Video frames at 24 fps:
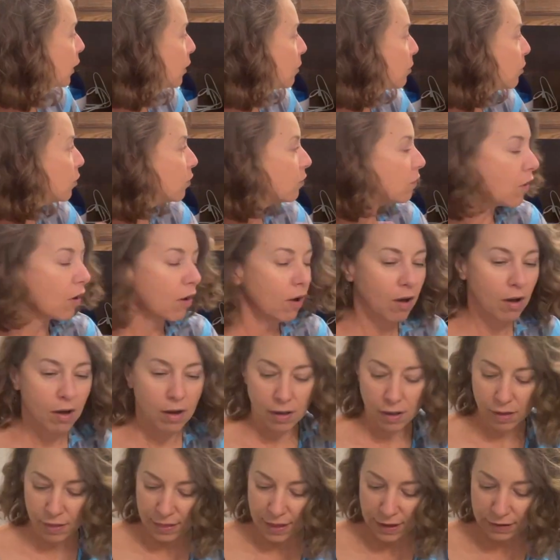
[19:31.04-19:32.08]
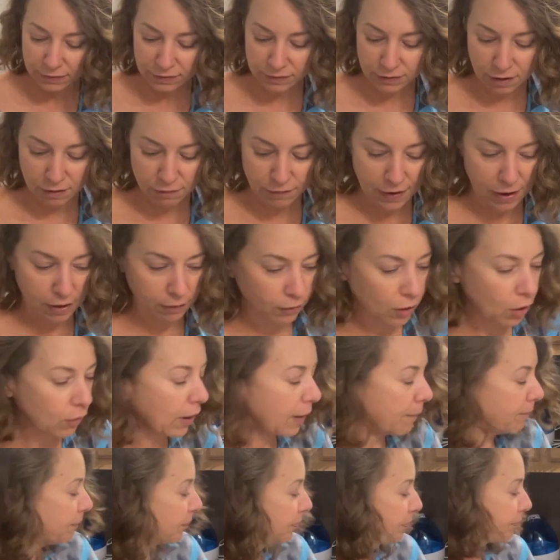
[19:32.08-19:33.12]
move all that stuff out.
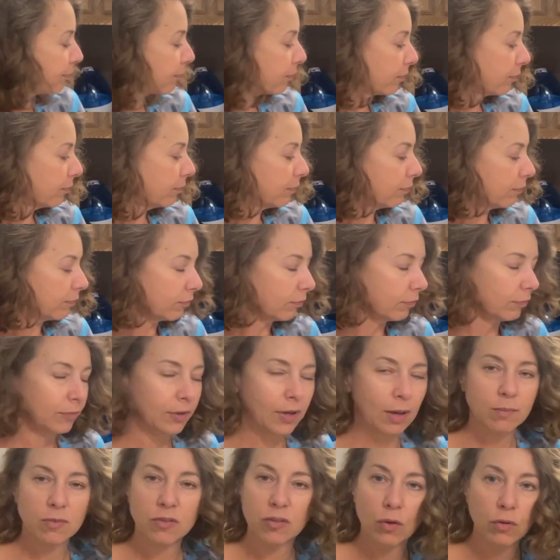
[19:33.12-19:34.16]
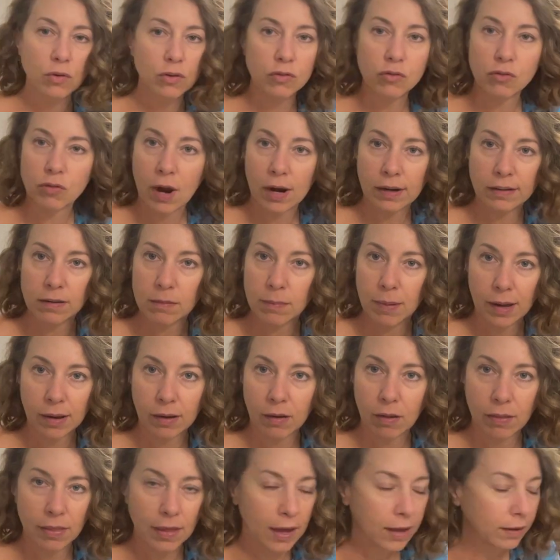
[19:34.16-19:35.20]
Okay, I'm so distracted by
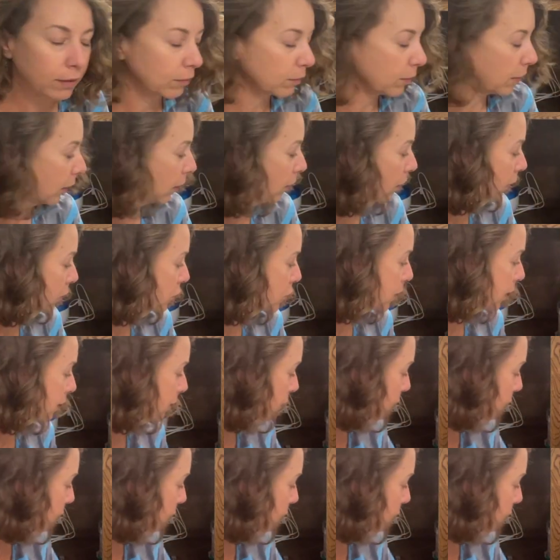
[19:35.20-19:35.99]
all that. Oh my gosh, that's